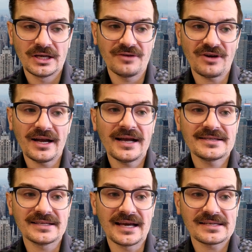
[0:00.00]
If I had
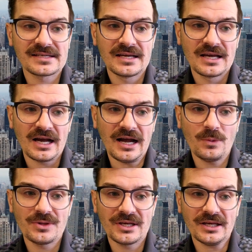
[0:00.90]
to guess, I
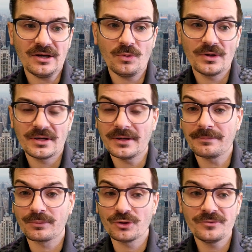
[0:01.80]
would think it would
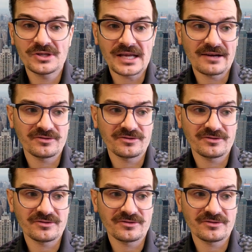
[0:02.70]
improve staff